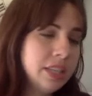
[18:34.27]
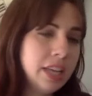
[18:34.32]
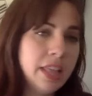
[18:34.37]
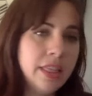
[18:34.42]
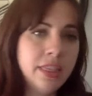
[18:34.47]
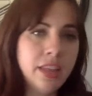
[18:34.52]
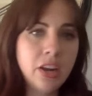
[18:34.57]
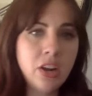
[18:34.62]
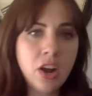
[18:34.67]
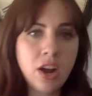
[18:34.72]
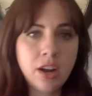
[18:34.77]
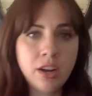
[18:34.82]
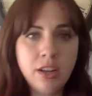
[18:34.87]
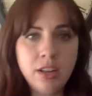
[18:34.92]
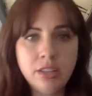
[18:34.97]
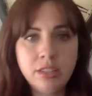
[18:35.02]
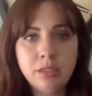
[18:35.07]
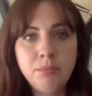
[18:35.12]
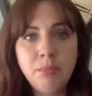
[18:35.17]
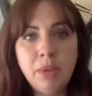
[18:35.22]
and their
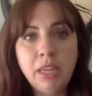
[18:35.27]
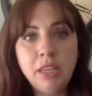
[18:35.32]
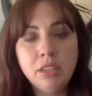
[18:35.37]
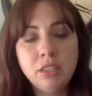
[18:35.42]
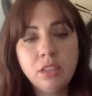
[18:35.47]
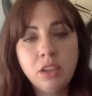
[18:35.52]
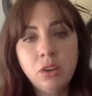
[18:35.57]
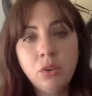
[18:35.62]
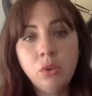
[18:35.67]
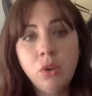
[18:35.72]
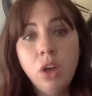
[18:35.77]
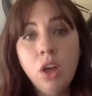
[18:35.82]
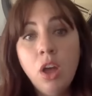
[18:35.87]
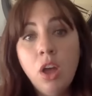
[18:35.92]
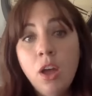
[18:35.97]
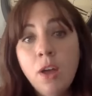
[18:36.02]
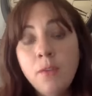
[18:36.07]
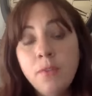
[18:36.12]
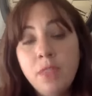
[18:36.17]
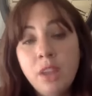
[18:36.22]
audience meet? So
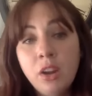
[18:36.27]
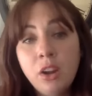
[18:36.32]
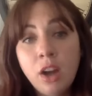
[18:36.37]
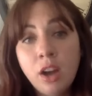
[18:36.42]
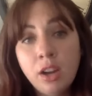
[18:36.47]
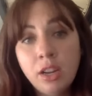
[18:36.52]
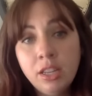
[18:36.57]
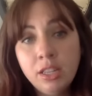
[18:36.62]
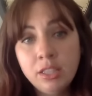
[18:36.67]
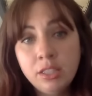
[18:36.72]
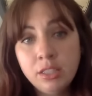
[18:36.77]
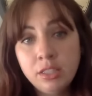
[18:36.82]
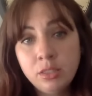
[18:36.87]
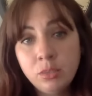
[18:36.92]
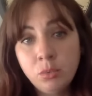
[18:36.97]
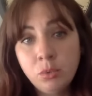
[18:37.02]
their audience